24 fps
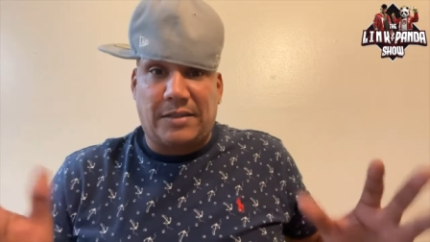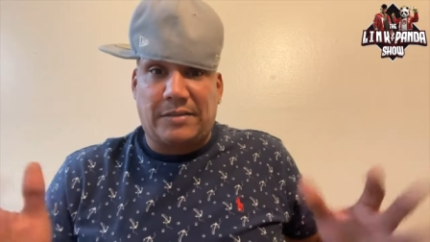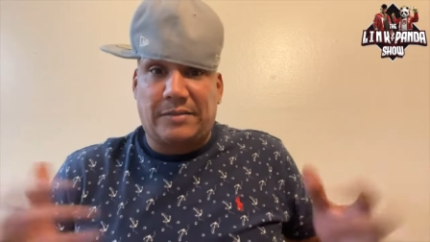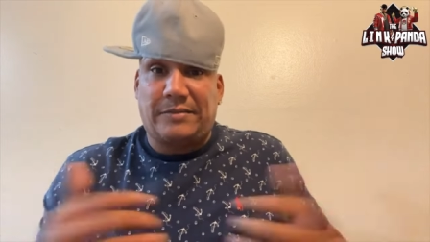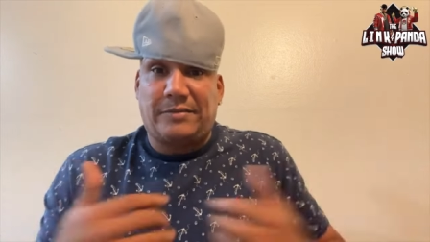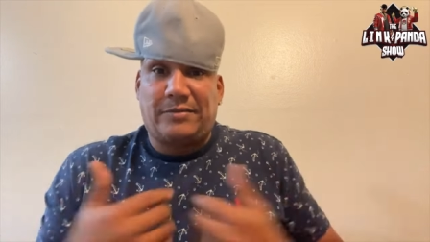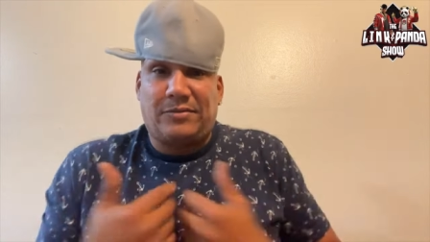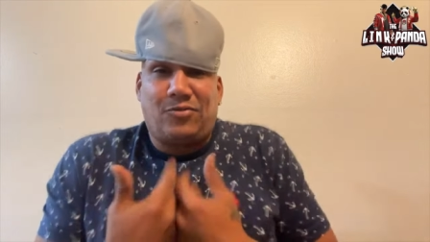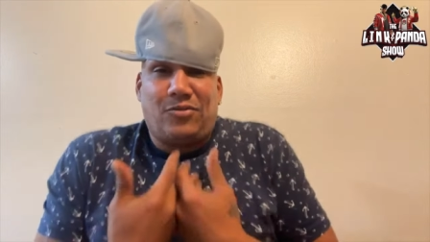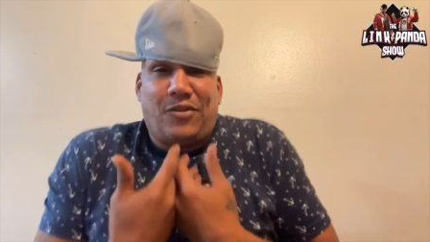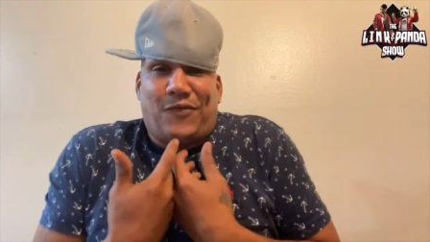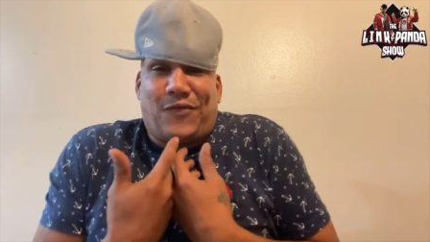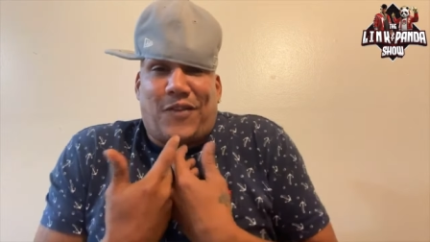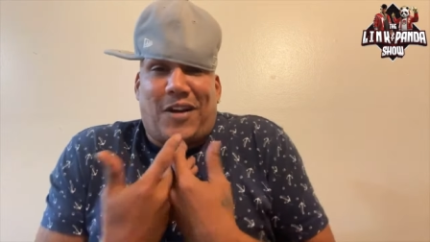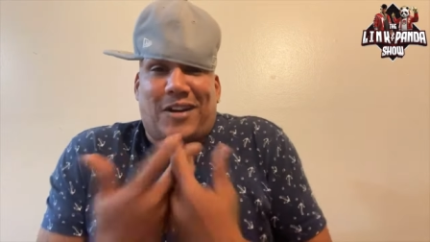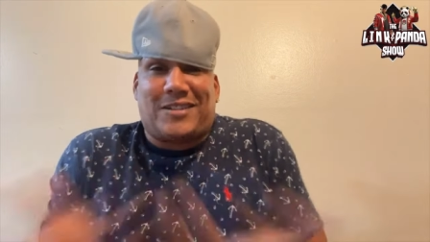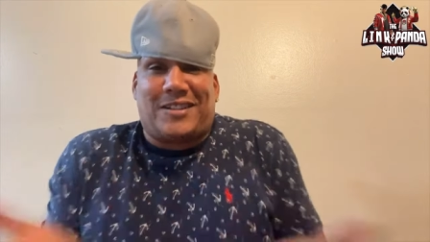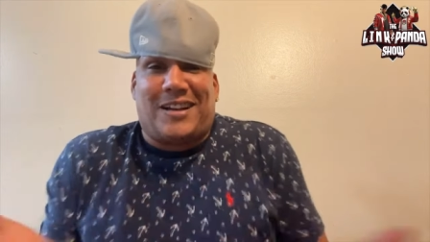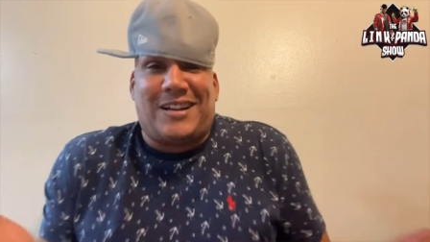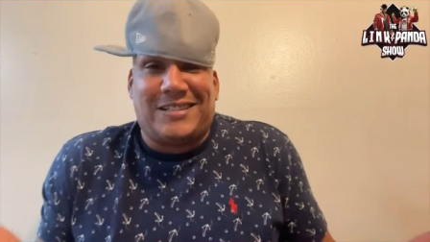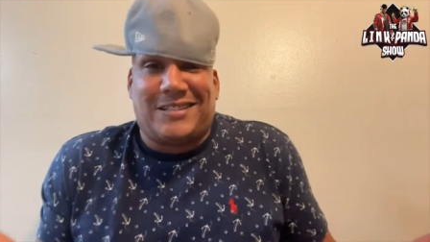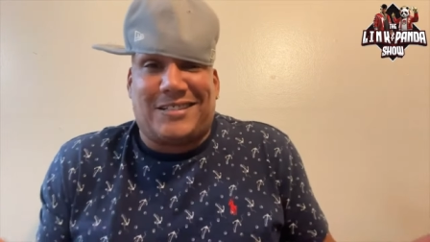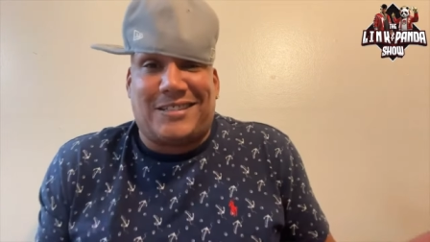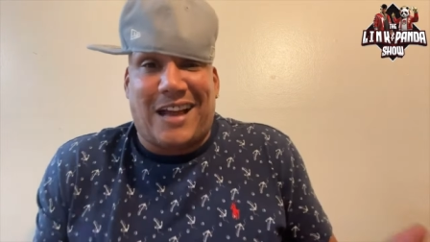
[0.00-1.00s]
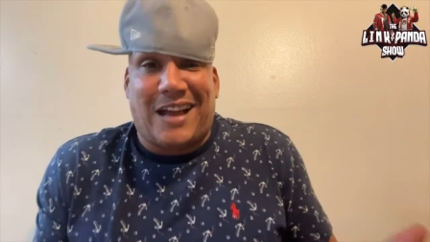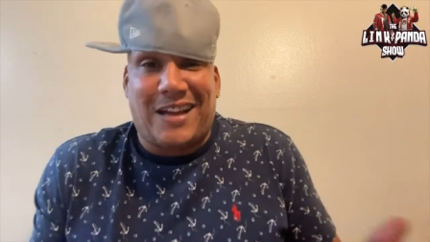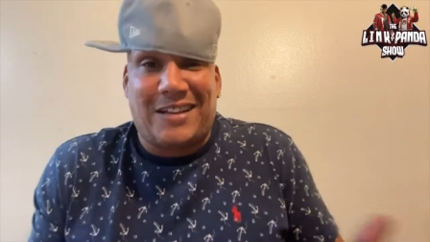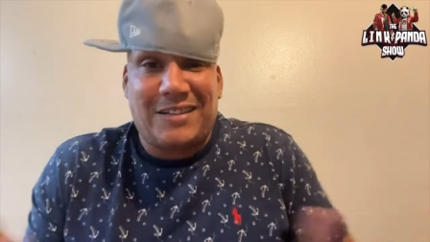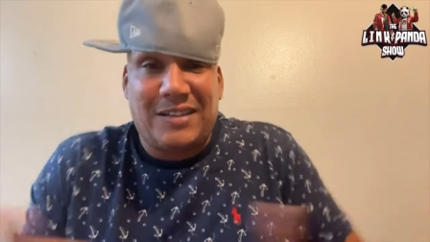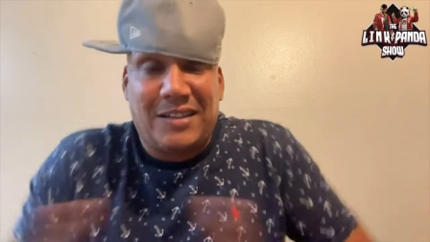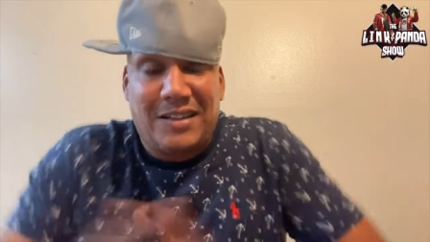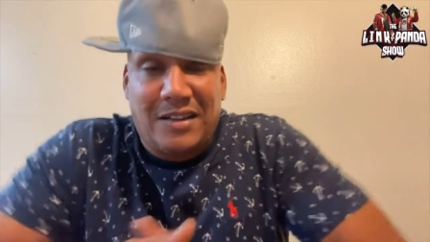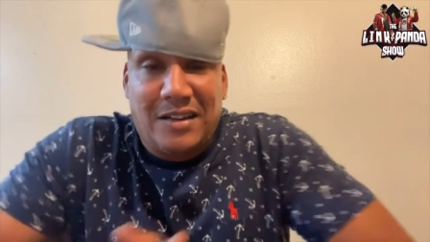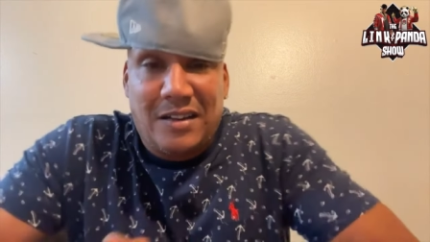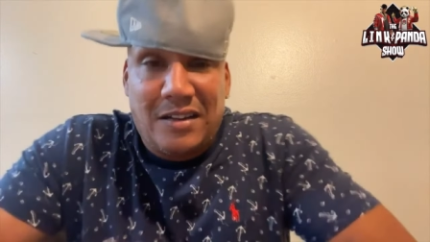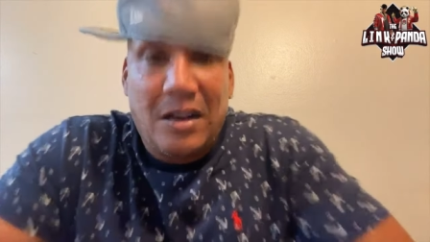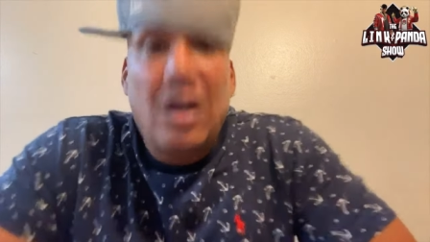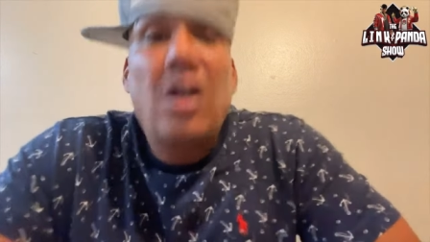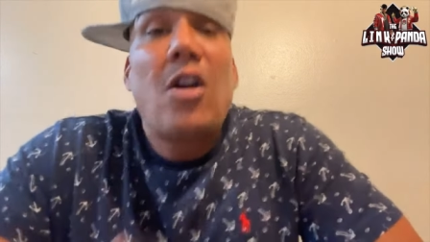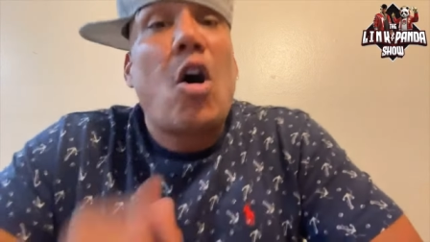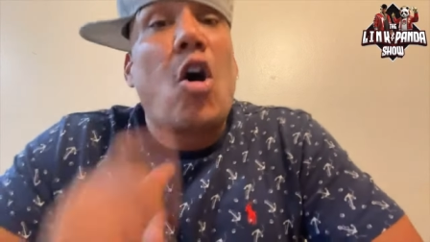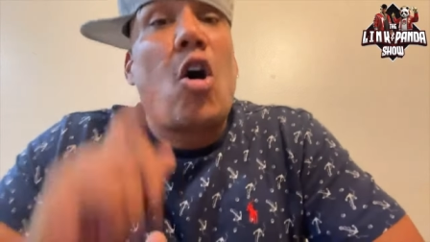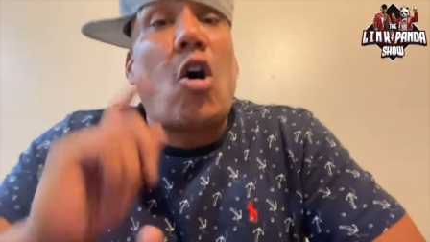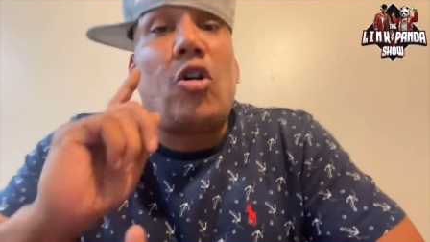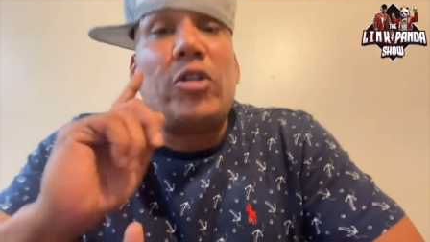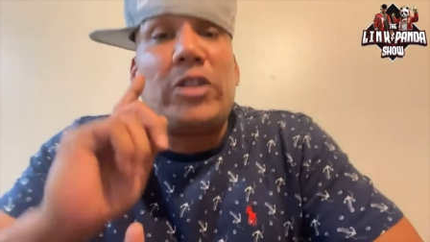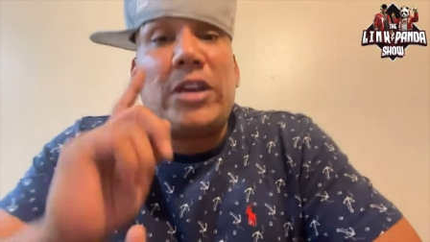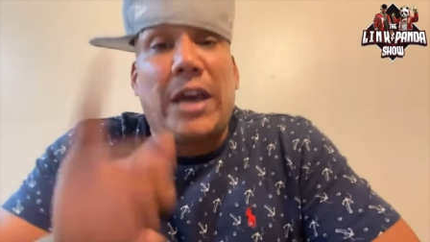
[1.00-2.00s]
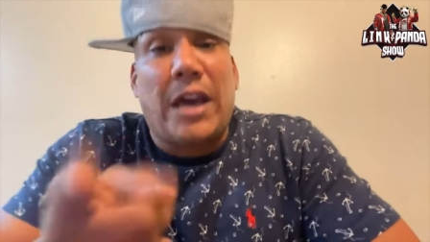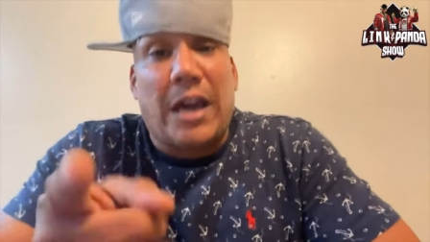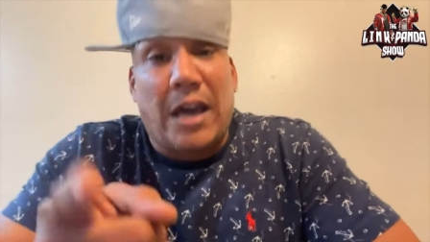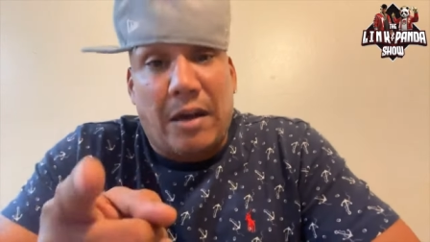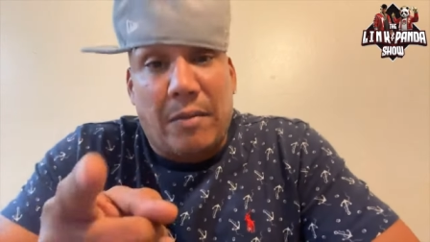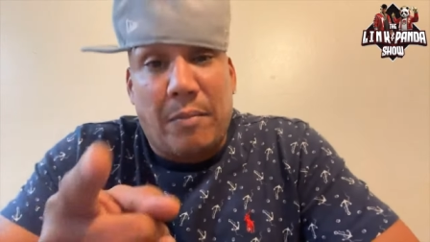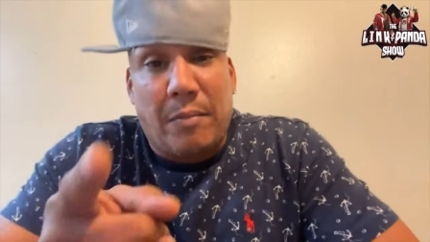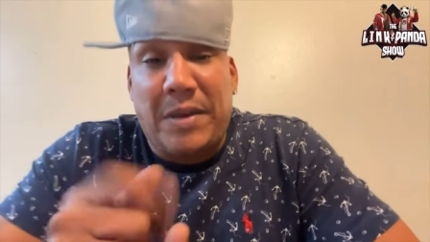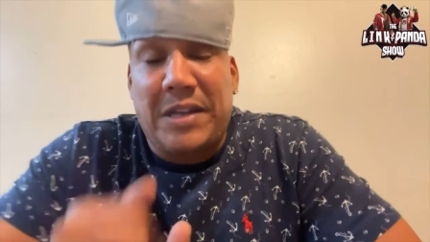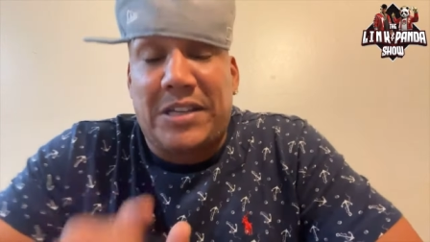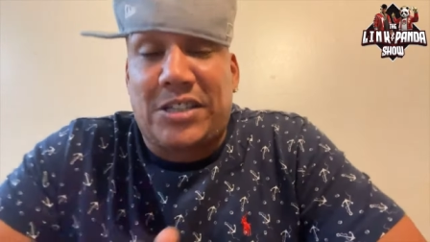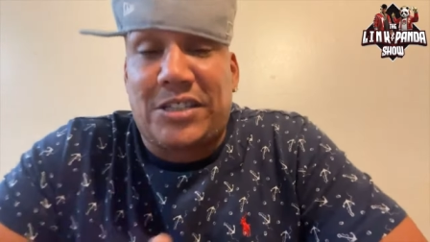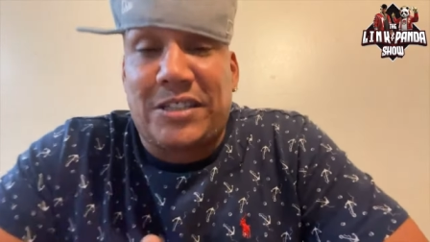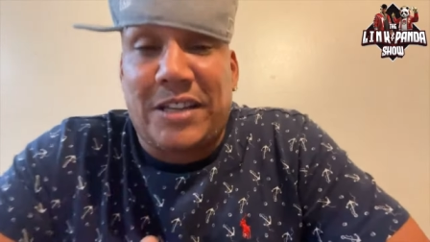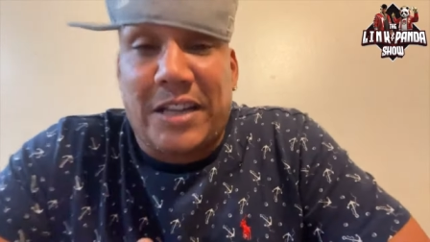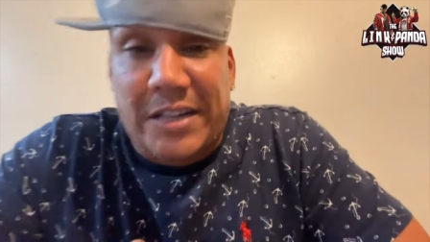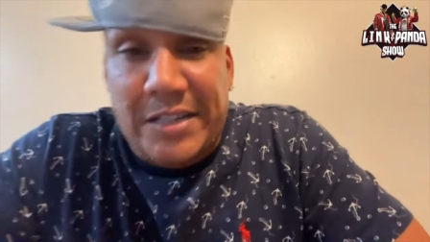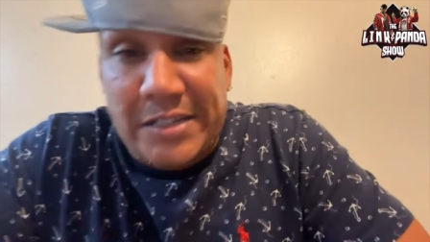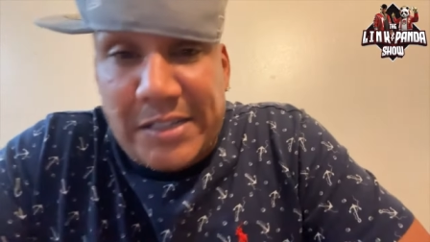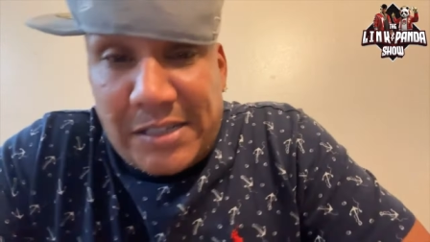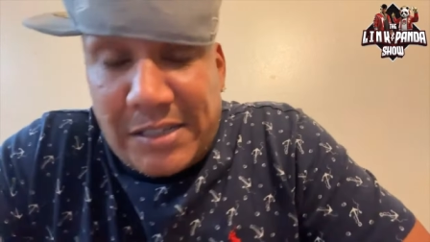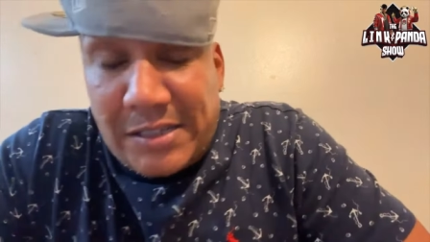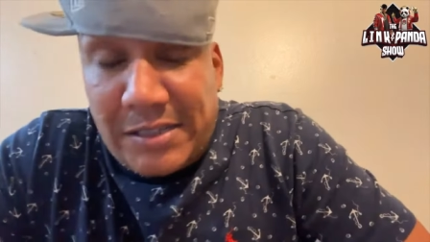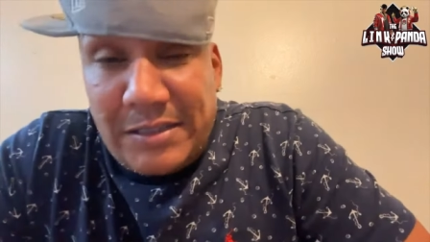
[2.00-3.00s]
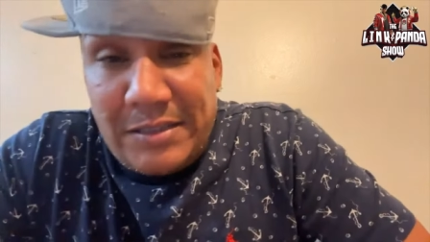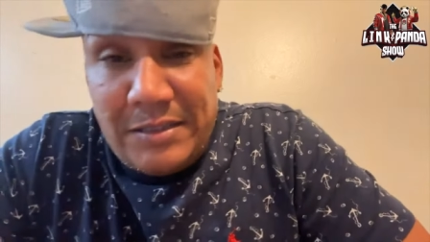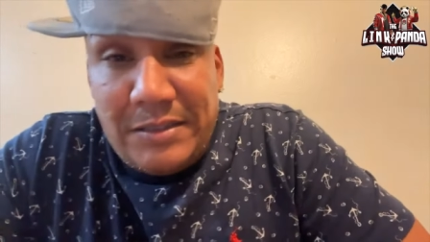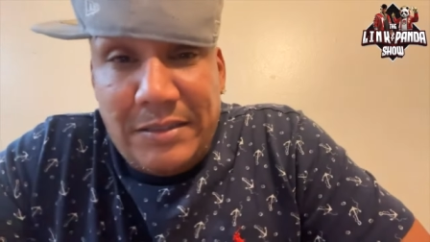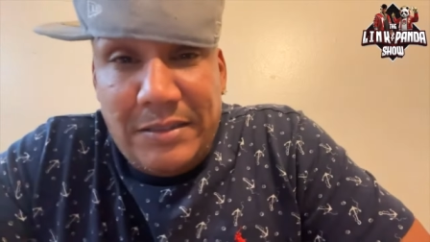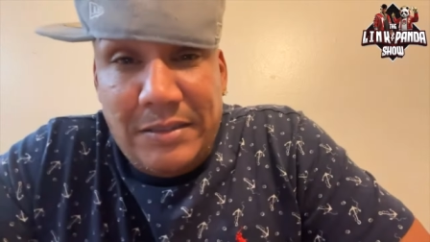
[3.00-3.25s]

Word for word: Like, who the fuck does that? Oh, yeah, bitch niggas.